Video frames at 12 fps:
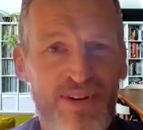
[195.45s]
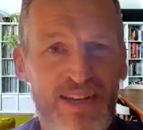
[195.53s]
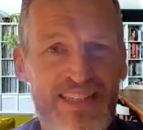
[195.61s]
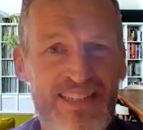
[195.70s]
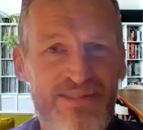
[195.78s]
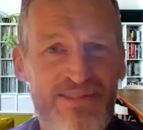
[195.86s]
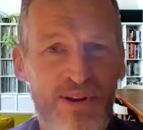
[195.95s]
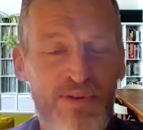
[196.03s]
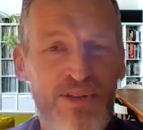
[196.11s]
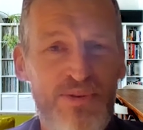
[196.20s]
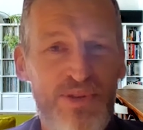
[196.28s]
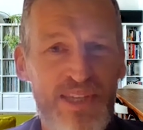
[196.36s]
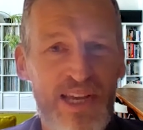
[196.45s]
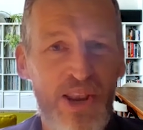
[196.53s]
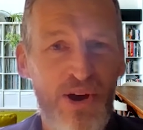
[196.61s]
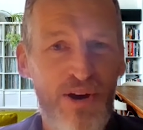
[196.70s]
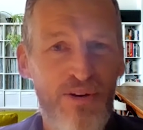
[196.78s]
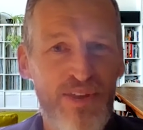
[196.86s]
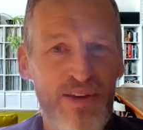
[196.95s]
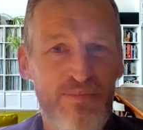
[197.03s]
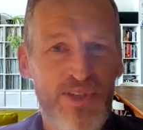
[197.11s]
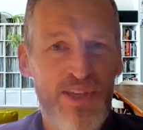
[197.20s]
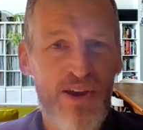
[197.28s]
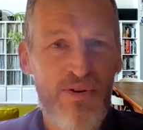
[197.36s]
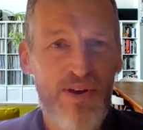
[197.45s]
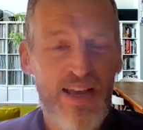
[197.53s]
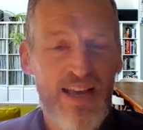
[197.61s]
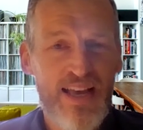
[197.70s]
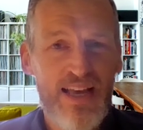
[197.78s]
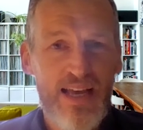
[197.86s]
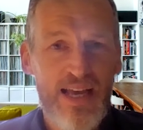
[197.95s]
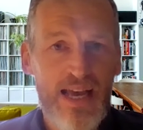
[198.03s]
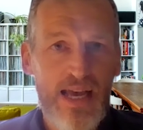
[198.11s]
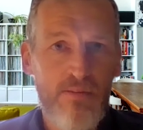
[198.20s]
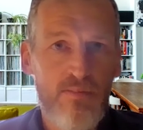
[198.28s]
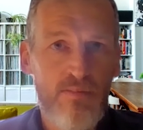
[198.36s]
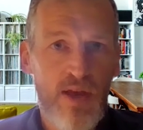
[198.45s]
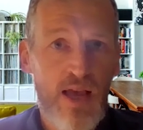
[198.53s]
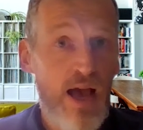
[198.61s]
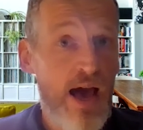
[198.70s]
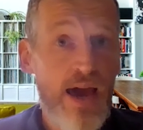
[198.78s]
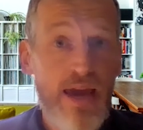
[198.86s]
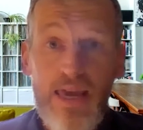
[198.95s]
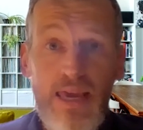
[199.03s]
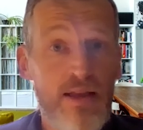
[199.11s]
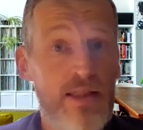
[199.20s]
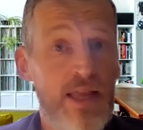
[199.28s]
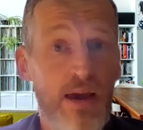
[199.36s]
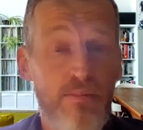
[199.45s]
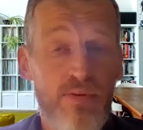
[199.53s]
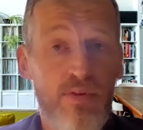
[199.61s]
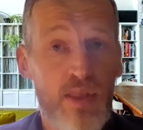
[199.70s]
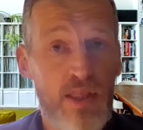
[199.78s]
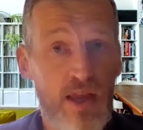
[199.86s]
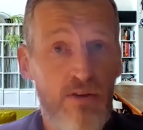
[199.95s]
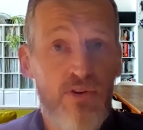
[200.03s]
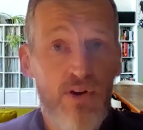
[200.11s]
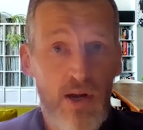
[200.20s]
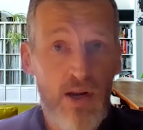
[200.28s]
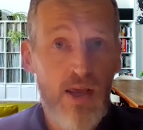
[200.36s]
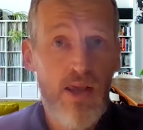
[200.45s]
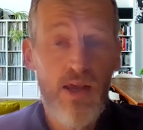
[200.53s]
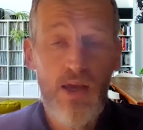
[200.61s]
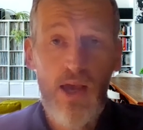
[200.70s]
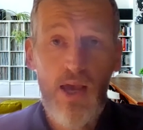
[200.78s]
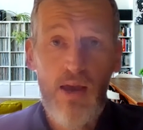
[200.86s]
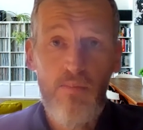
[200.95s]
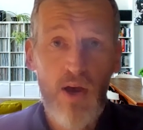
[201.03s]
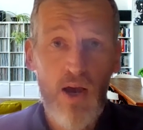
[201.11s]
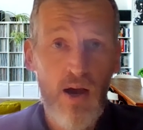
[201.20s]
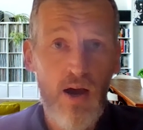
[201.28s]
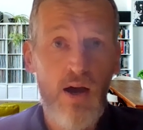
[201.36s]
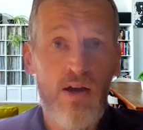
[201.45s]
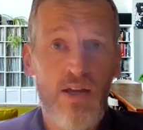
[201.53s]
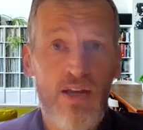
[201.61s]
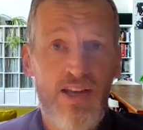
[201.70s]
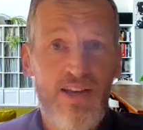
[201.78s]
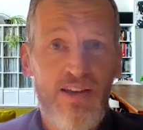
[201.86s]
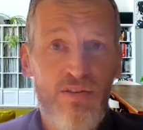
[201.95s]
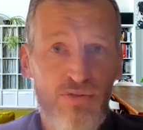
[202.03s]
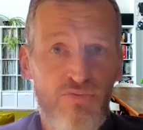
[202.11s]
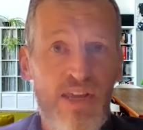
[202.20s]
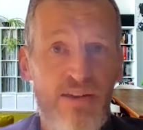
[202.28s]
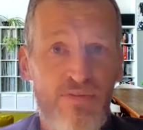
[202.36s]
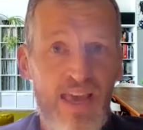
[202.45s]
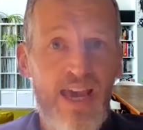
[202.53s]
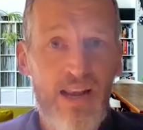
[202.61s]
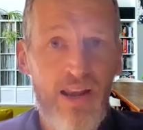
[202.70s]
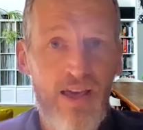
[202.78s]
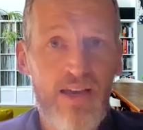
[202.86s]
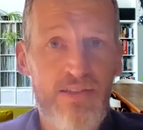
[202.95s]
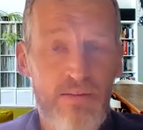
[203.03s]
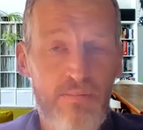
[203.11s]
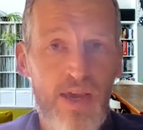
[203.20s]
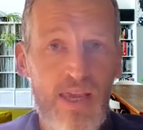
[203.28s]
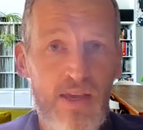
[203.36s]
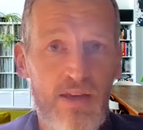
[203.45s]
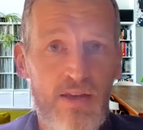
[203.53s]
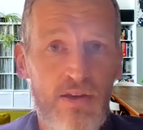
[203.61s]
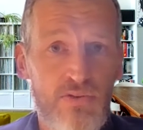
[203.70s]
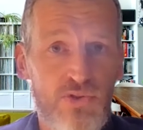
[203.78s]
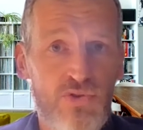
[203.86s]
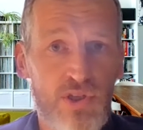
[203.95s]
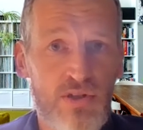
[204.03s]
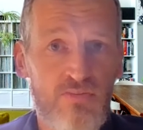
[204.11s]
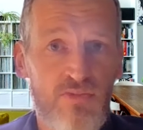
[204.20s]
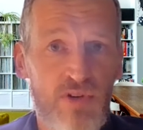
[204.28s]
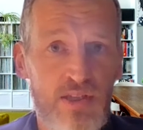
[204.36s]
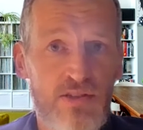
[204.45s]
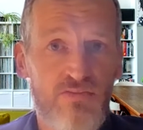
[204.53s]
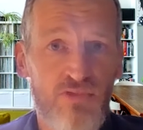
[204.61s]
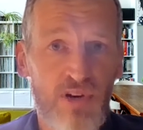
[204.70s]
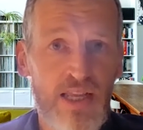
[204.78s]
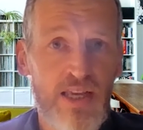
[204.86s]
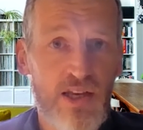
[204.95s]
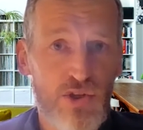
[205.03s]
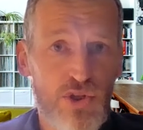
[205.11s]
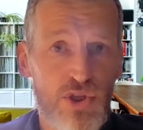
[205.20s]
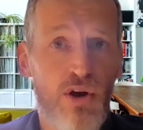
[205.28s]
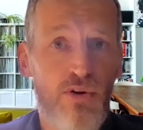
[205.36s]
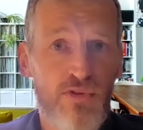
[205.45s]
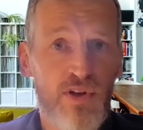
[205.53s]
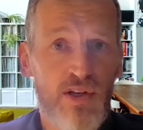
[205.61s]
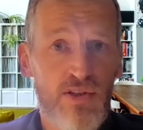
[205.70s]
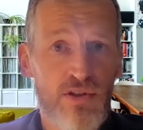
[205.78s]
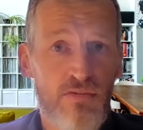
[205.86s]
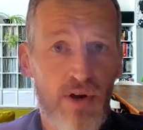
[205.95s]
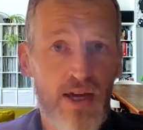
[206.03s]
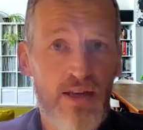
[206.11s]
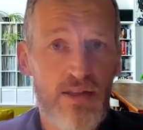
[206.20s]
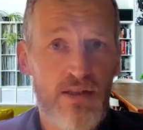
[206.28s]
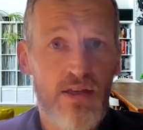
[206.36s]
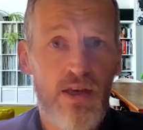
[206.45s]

risks, well, we do see a lot of them. So height, heat and depth definitely are 3 of the headlines that make construction risks really tough to write.